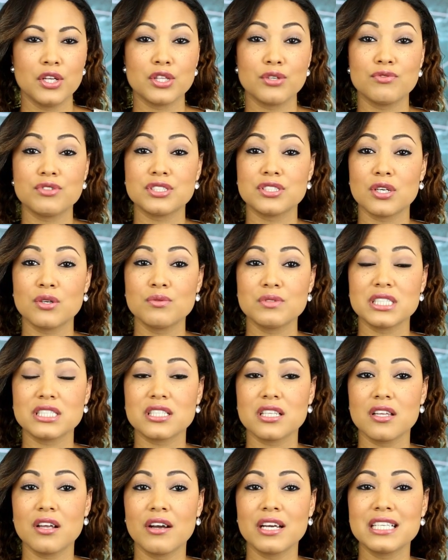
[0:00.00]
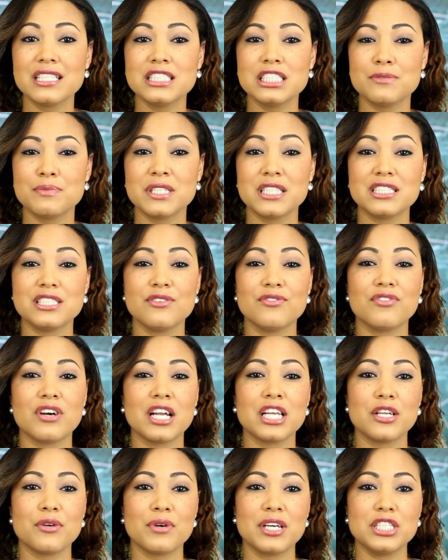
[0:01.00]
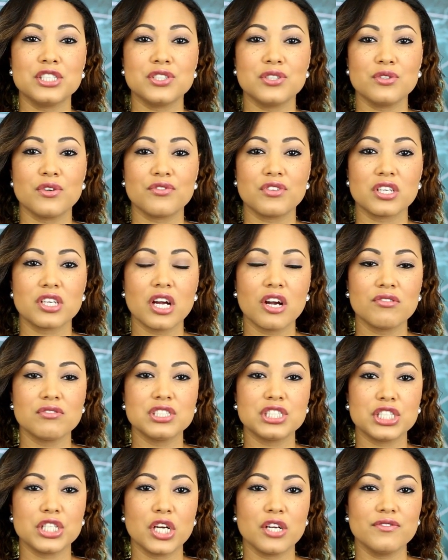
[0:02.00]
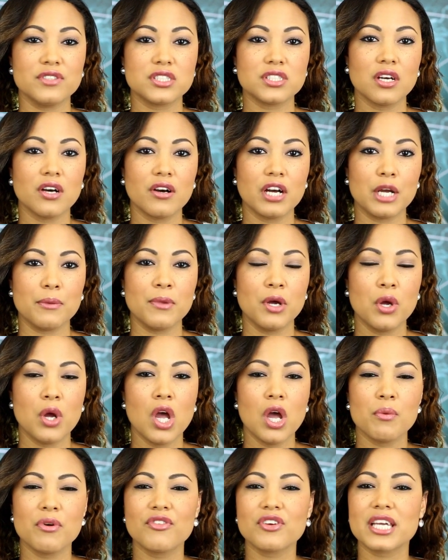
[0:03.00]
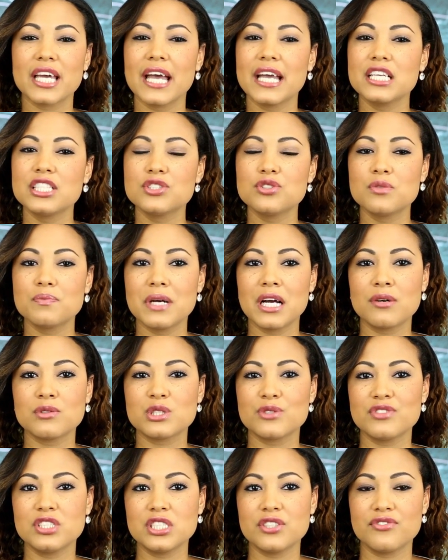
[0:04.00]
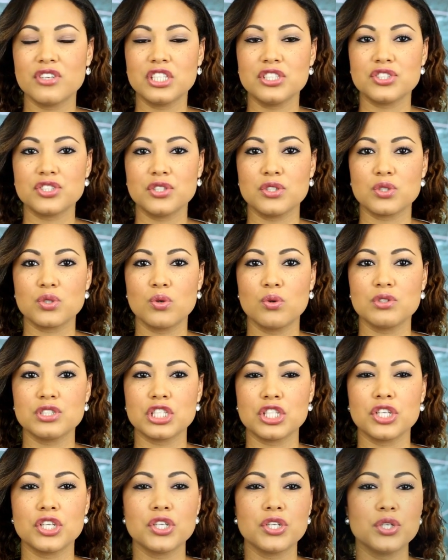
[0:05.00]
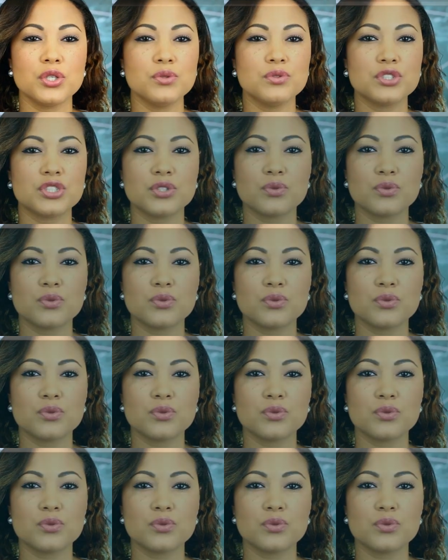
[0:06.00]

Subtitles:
The result is likely to be a devaluation of the currency over time, with occasional bouts of intervention causing huge